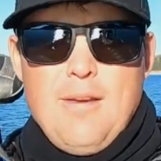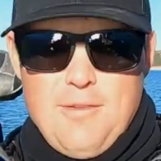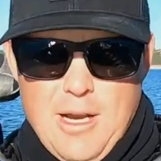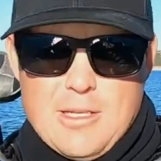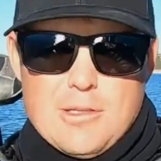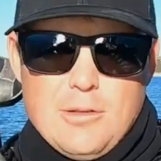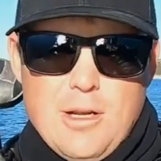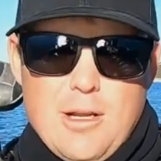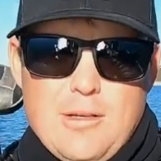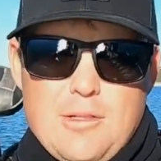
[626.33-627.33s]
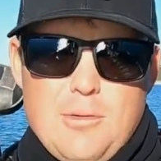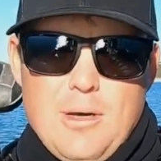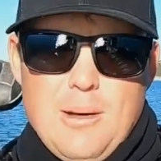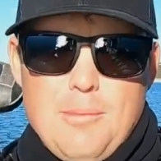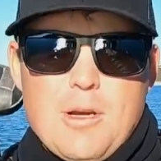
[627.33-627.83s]
If you guys are looking
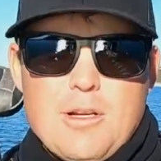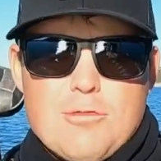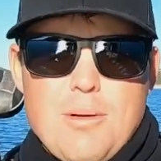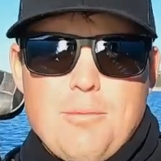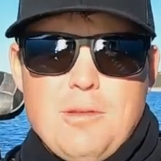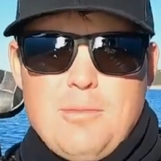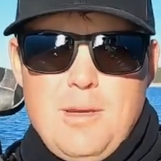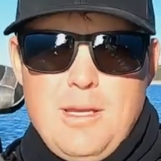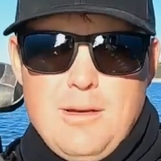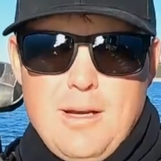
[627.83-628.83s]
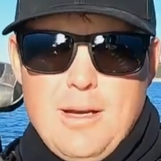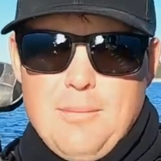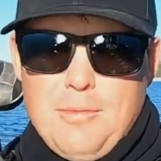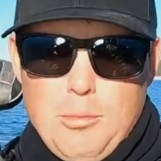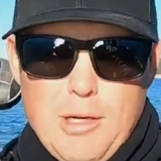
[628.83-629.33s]
to book a trip with me,
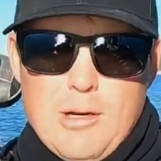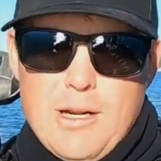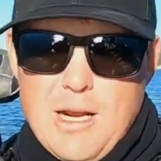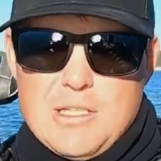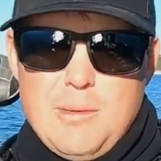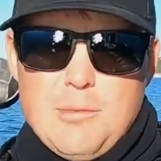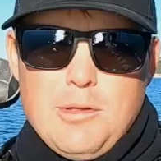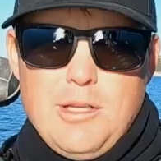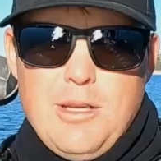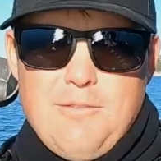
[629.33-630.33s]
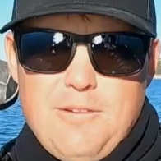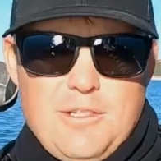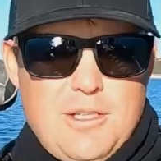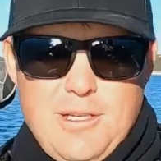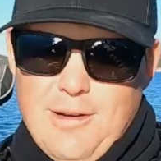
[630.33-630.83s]
the winter can actually be really good
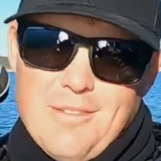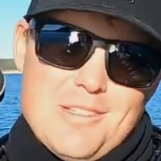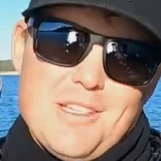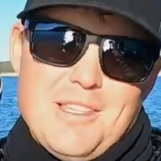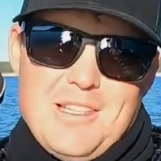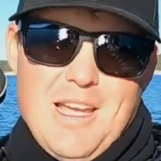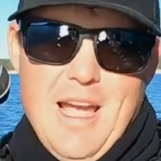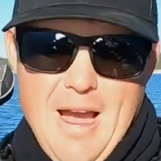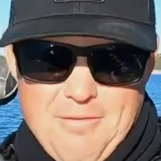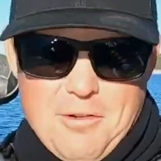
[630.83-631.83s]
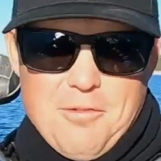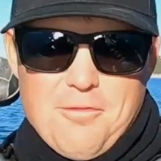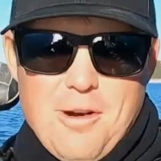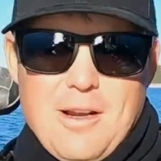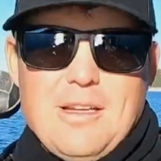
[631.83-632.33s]
fishing. You know, obviously the day after
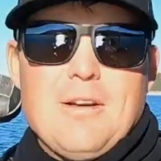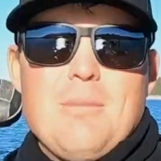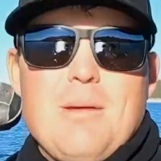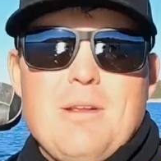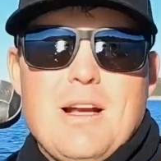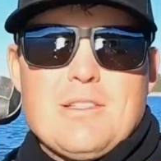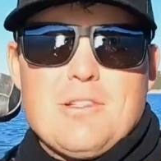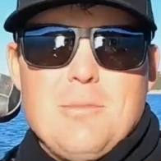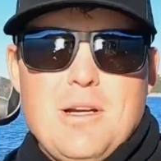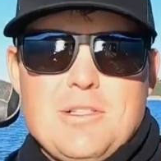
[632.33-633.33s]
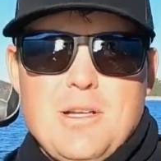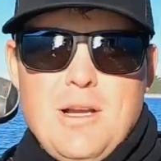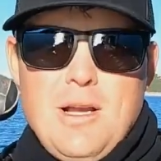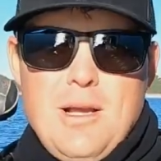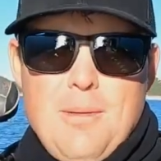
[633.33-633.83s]
front, you know, maybe not so much,
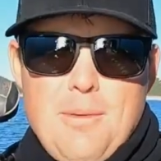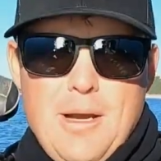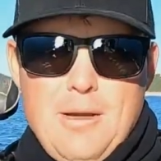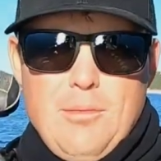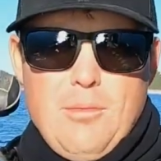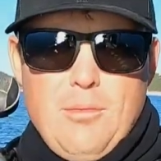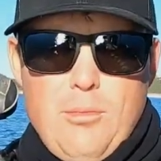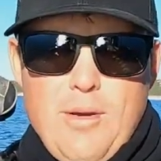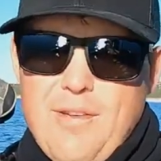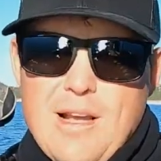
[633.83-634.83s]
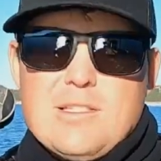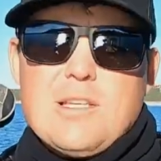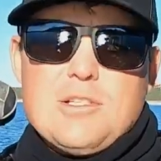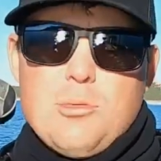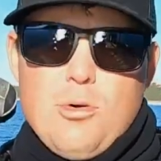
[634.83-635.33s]
but we've had
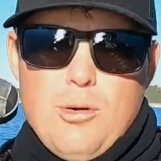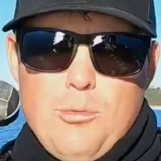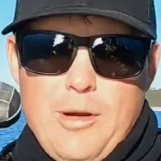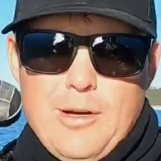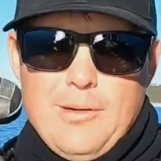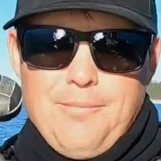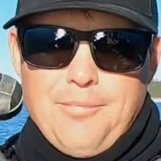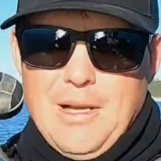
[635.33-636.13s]
such a warm winter.